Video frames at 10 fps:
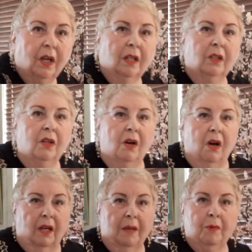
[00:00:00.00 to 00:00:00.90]

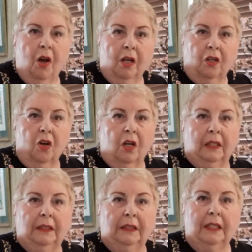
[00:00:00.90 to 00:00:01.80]
long. I'm not long
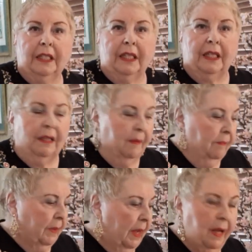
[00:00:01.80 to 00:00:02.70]
and skinny.
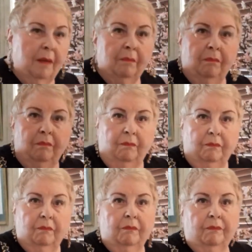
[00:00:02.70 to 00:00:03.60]
I'm
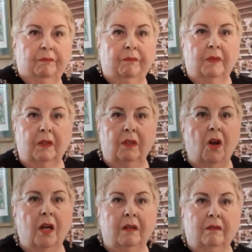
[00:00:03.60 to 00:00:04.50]

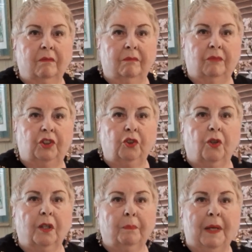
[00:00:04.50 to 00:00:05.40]
not
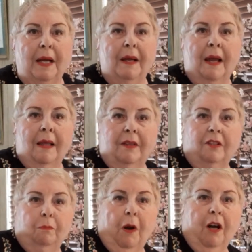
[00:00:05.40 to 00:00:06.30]
short, but
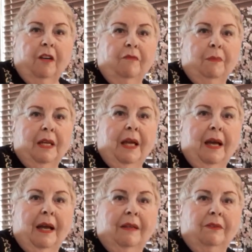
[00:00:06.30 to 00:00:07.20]
this part of me
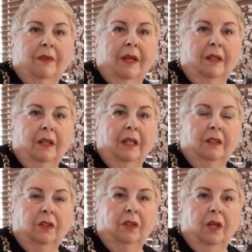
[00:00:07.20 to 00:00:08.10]
has
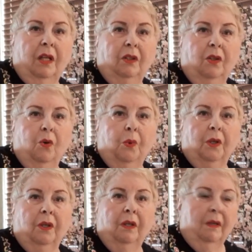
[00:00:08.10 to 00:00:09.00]
a
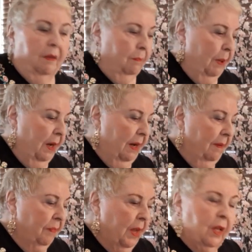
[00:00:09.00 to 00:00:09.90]
lower
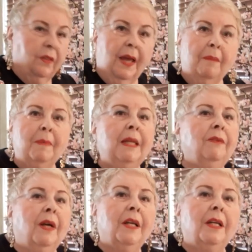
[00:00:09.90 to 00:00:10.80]
part. That means
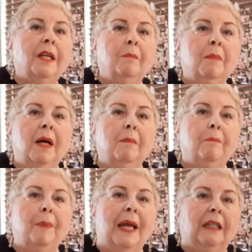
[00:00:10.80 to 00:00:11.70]
I need my
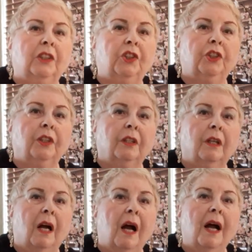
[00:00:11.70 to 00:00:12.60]
bench
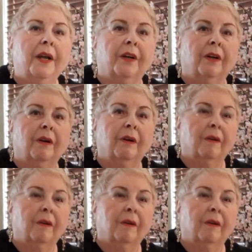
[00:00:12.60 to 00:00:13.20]
higher.